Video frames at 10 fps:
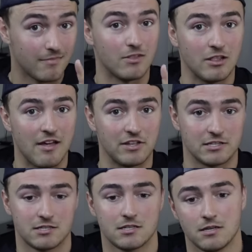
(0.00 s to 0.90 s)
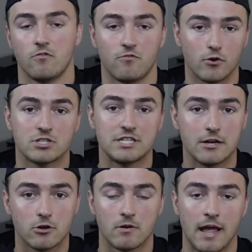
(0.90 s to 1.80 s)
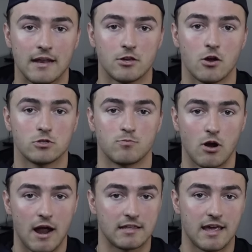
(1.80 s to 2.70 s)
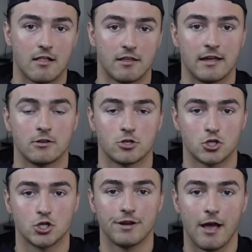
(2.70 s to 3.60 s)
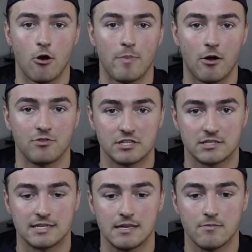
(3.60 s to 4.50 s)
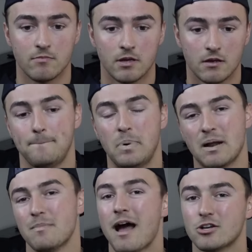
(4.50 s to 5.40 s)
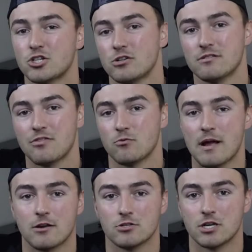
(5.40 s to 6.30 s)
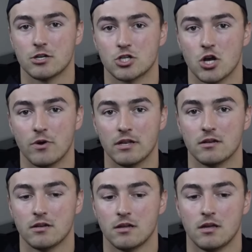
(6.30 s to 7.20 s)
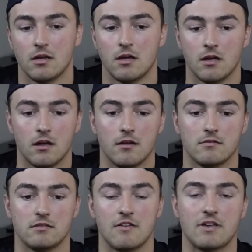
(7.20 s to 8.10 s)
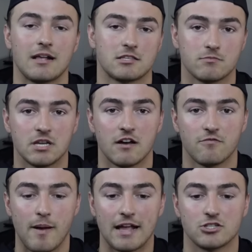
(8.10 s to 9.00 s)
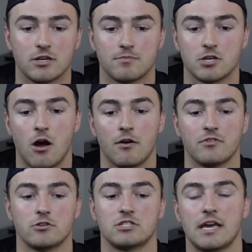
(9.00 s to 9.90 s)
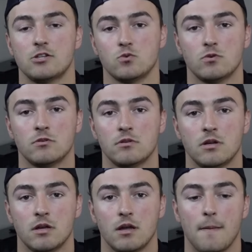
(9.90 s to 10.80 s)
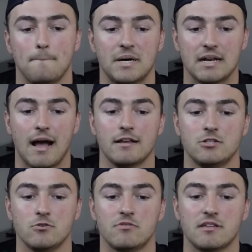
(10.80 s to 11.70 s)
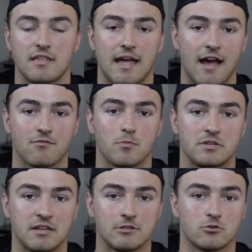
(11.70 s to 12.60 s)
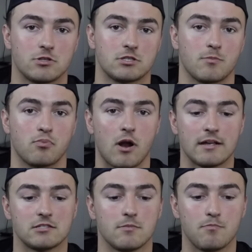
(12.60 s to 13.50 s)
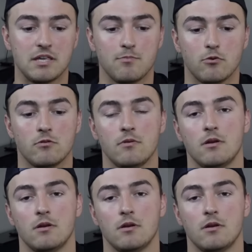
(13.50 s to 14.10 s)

Levis. First-year head coach Brian Callahan should help out this team, but I'm not sure that the record's going to show it. They've got some tough matchups on their schedule, but I do think they have the potential to surprise some people.